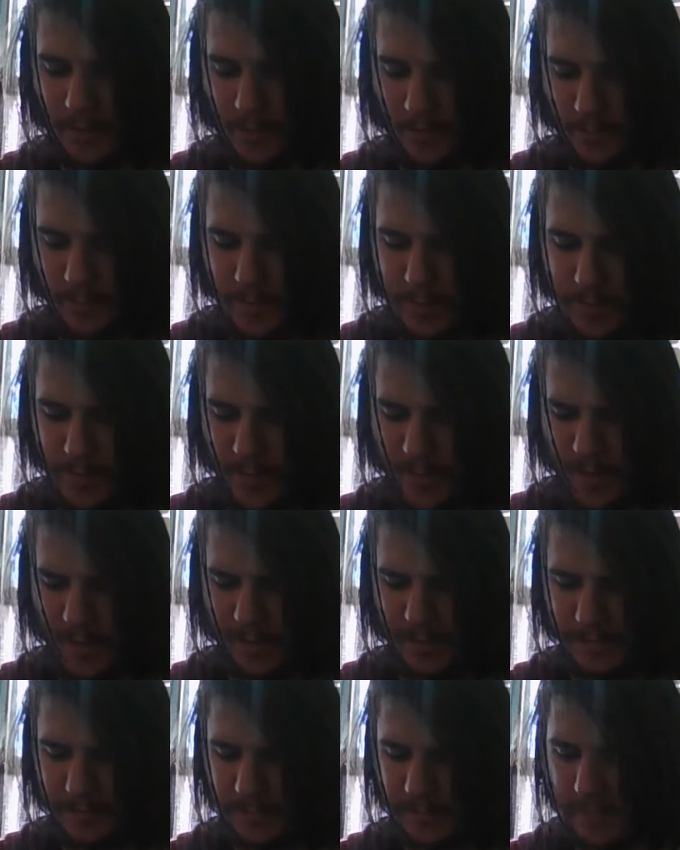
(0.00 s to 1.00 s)
Don't remember
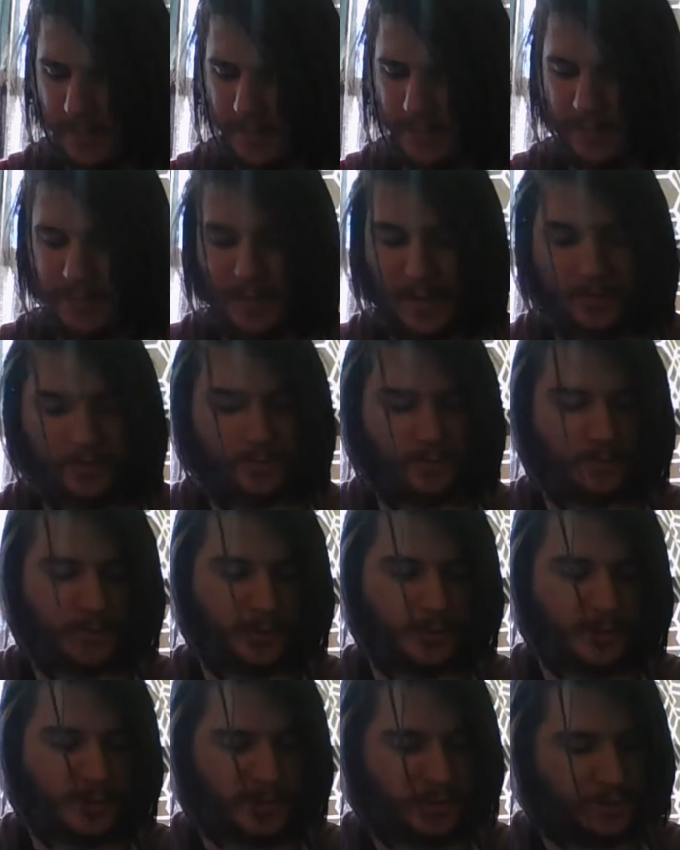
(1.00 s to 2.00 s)
that. And then that
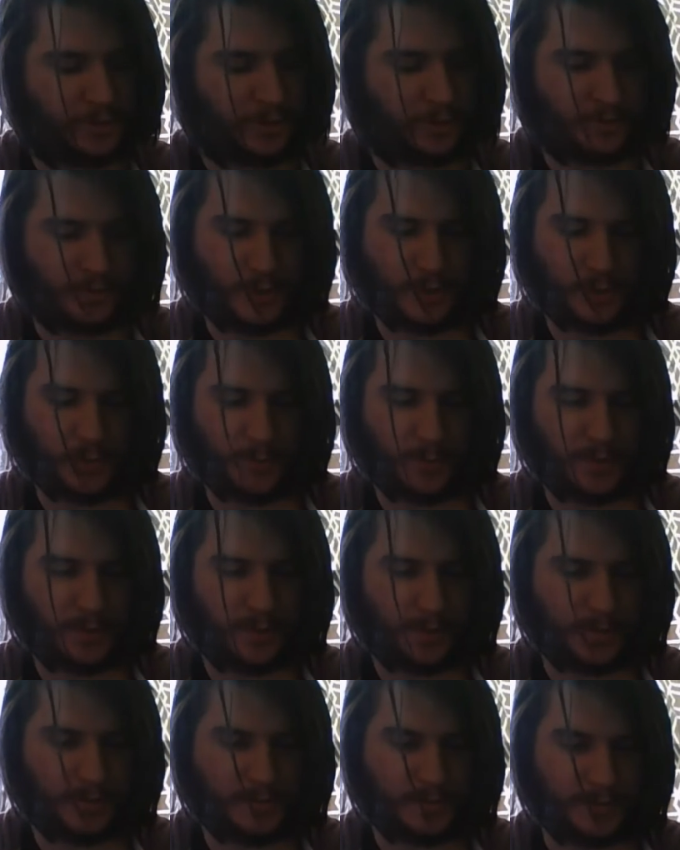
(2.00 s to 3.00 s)
turns into
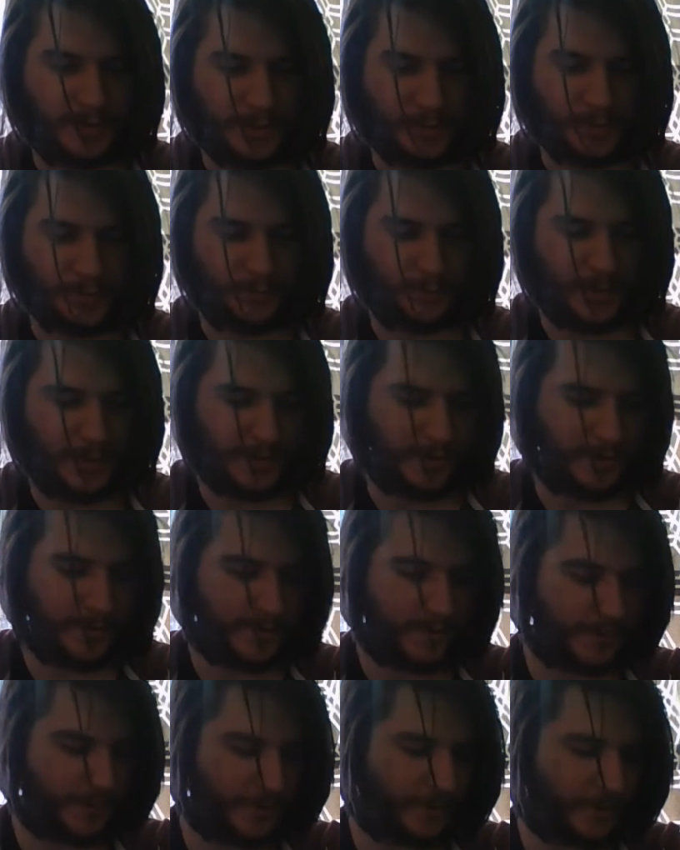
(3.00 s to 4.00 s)
Utopia / rank
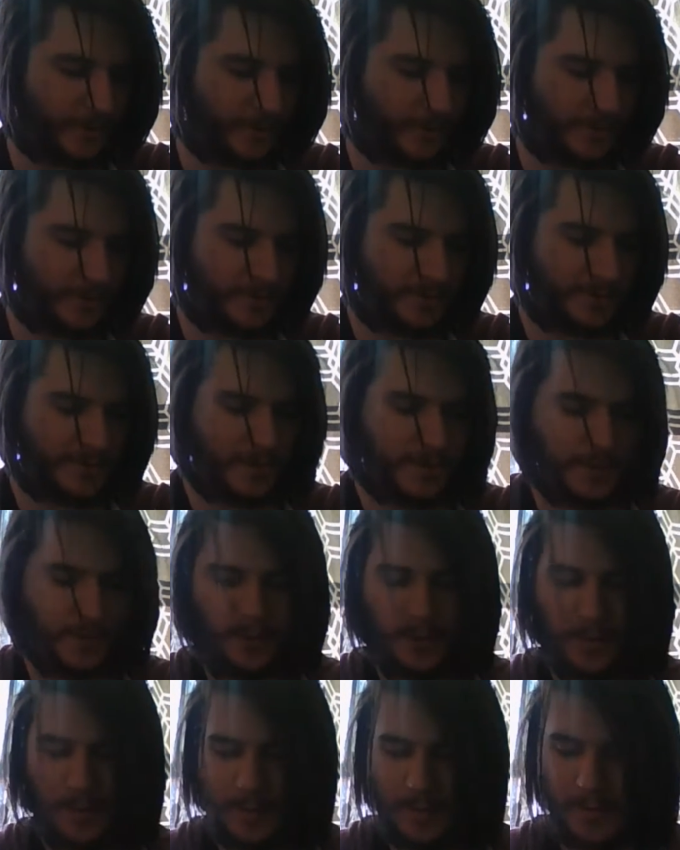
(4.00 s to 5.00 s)
up cards.
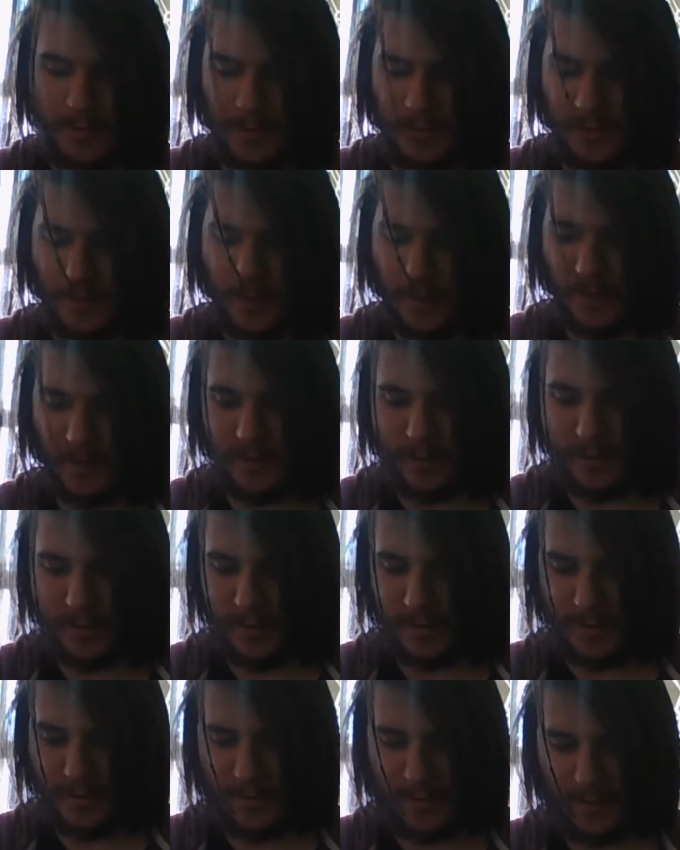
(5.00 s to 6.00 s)
And then the Odd
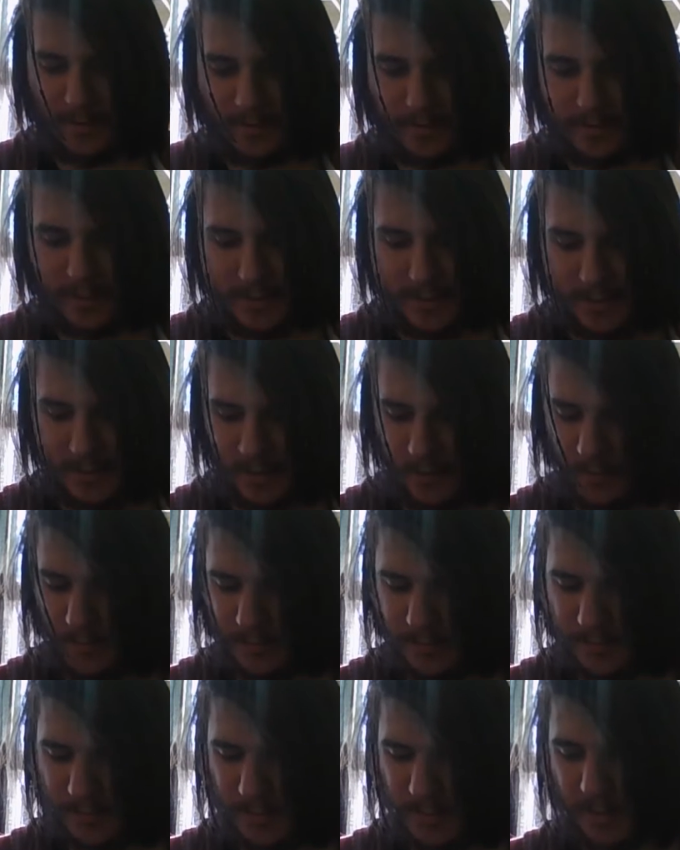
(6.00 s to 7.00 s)
Eyes and then
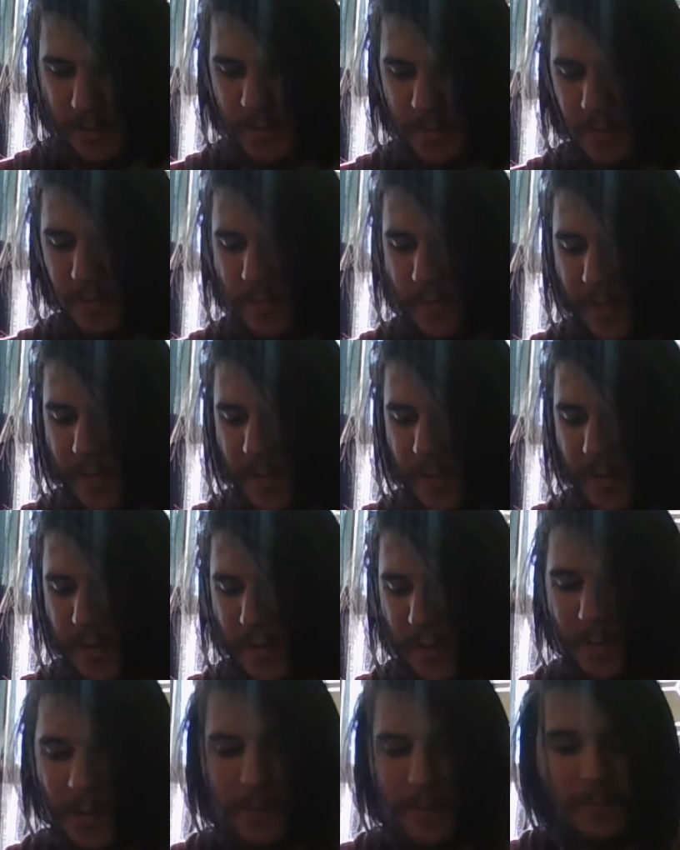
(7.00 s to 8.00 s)
Decode stuff. And then you
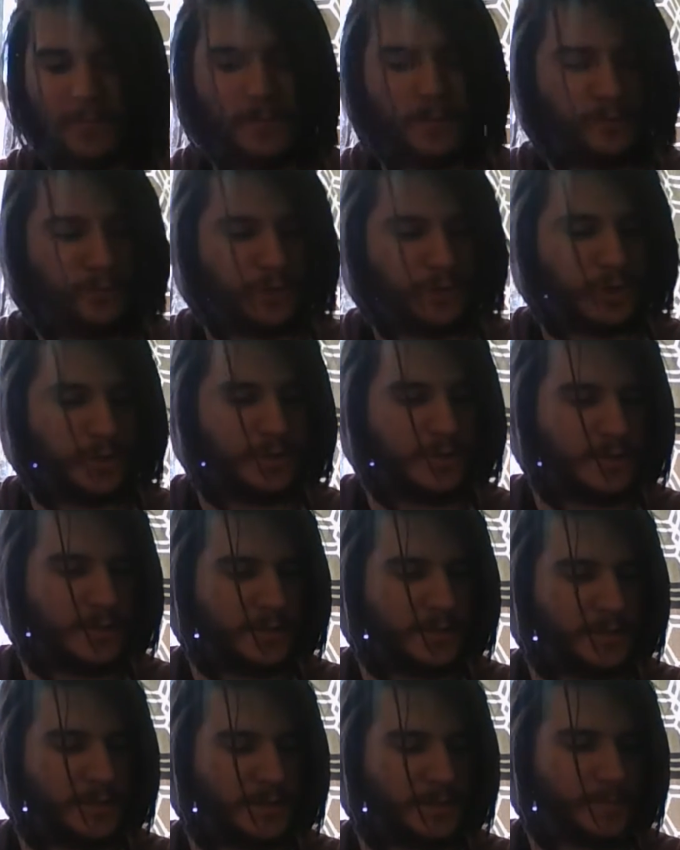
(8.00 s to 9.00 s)
got my
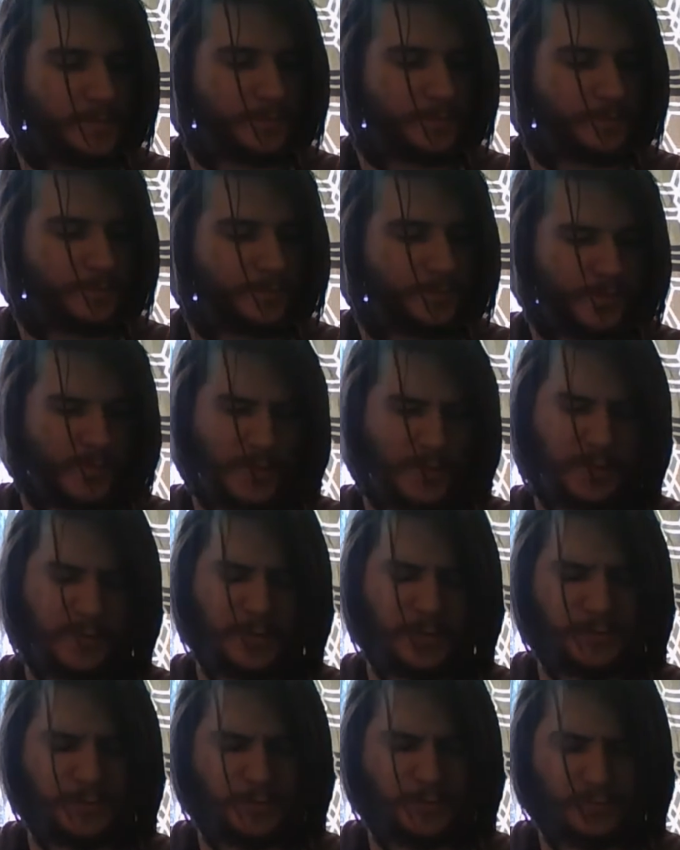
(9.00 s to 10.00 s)
fusions.
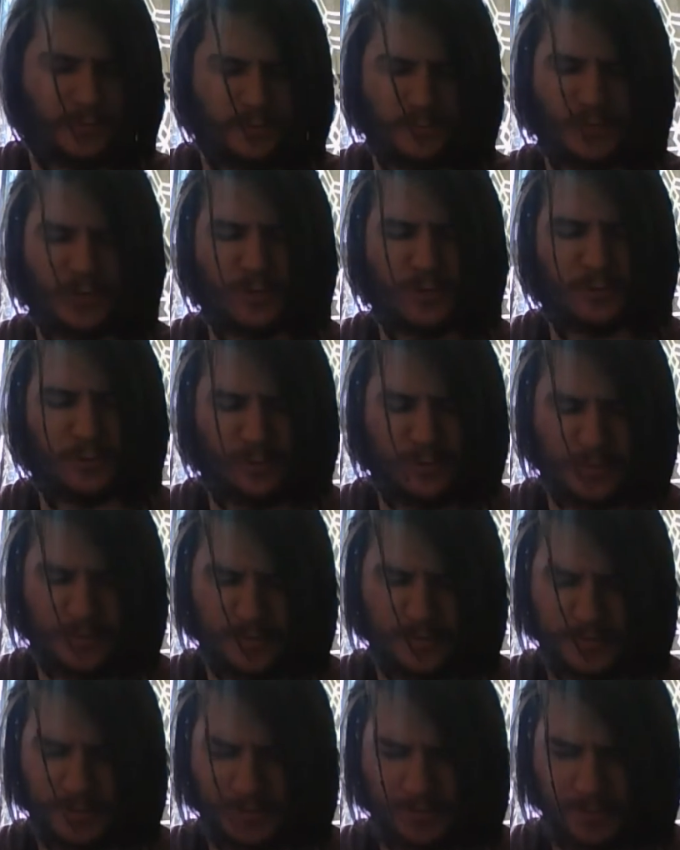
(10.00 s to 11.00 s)
Rituals.
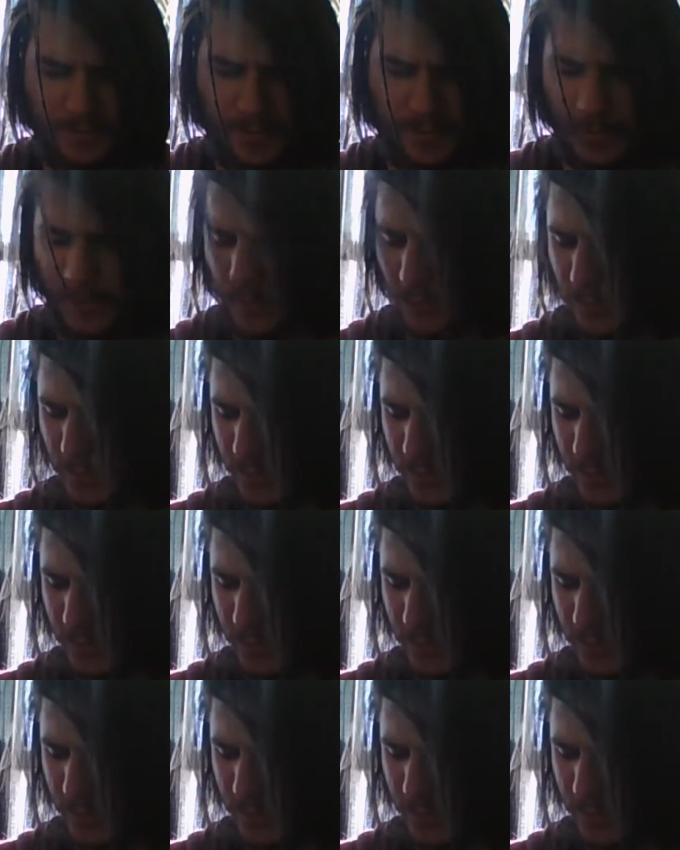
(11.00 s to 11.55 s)
I have